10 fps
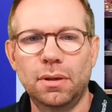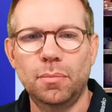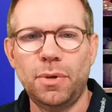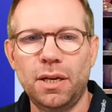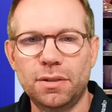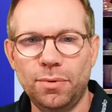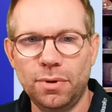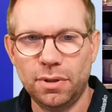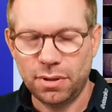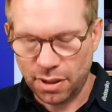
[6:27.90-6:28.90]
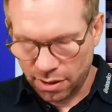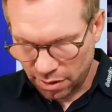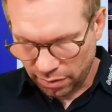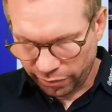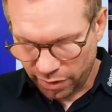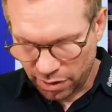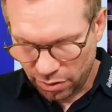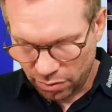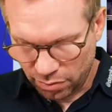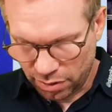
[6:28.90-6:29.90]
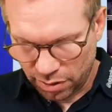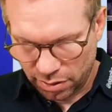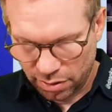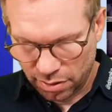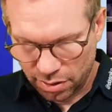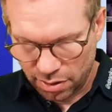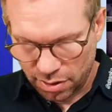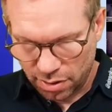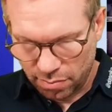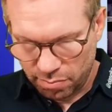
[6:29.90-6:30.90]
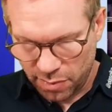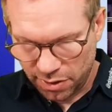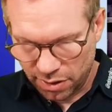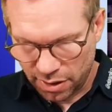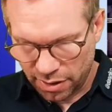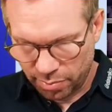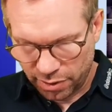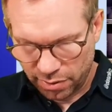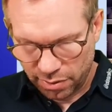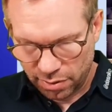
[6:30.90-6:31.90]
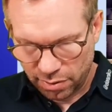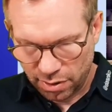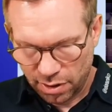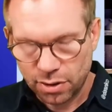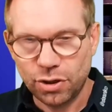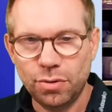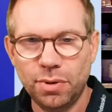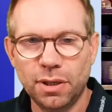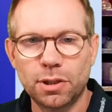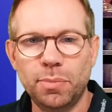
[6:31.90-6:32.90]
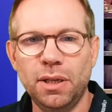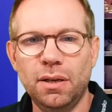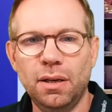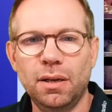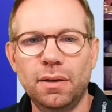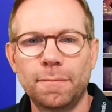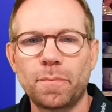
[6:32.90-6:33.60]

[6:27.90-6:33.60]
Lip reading: password, and if I don't mistype during speaking,